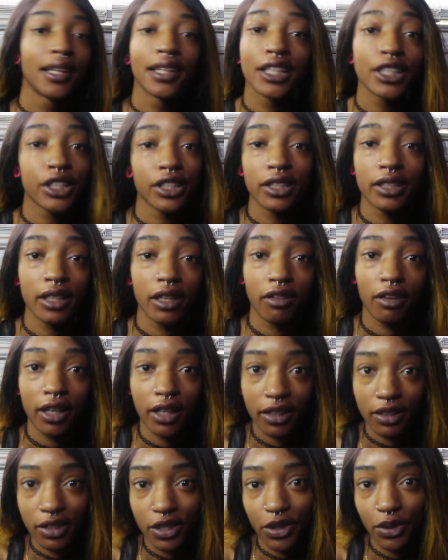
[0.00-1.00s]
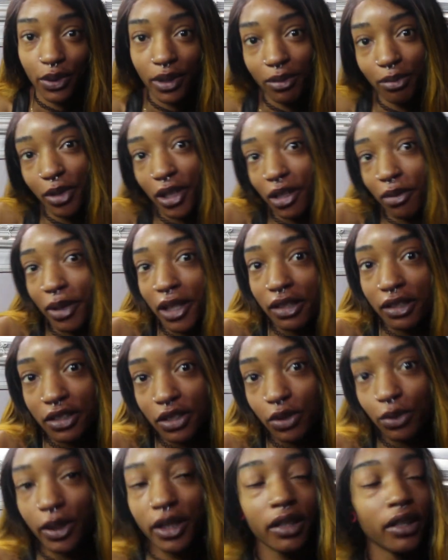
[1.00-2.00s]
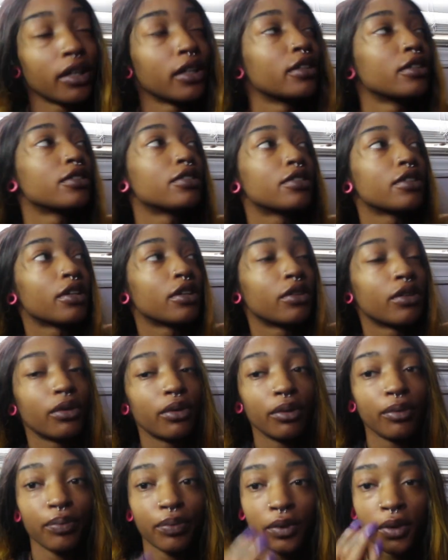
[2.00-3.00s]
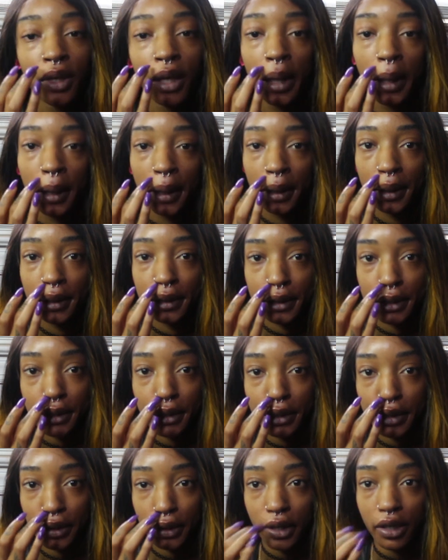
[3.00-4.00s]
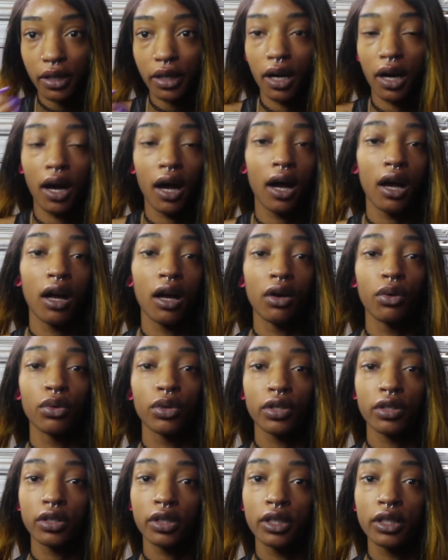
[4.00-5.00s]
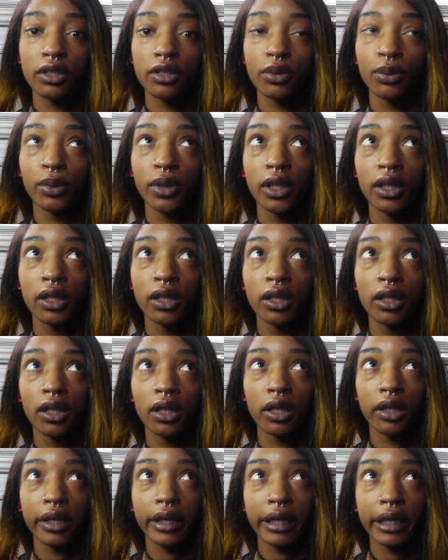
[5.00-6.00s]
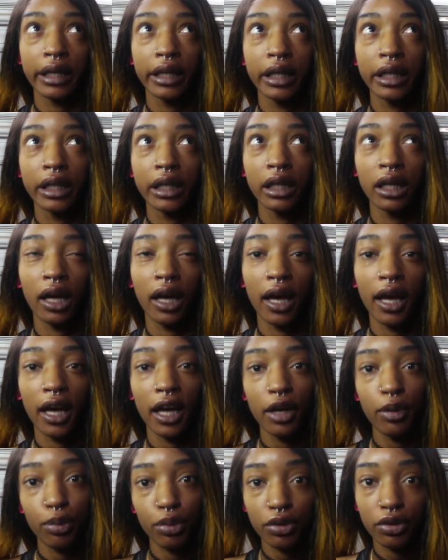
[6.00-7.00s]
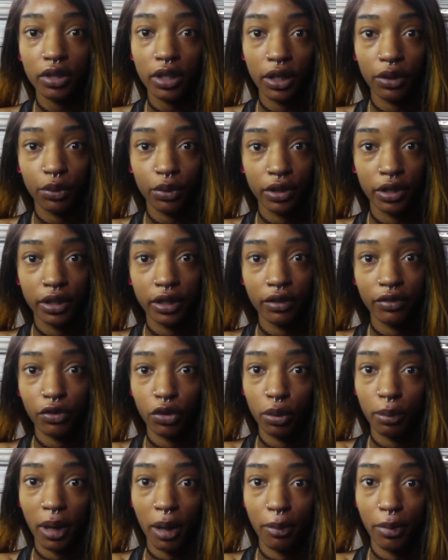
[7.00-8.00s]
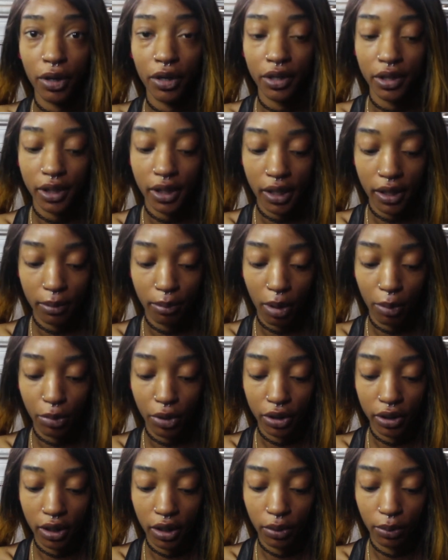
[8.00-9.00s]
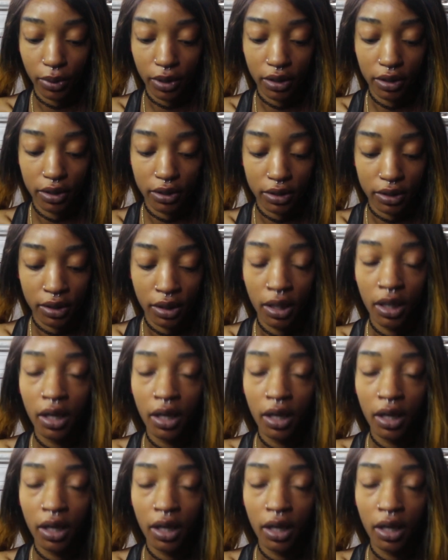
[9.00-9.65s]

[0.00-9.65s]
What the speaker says: let's just get right into it. I'm gonna make this quick. So to start, I ordered this wig in April. I ordered it for my birthday. My birthday was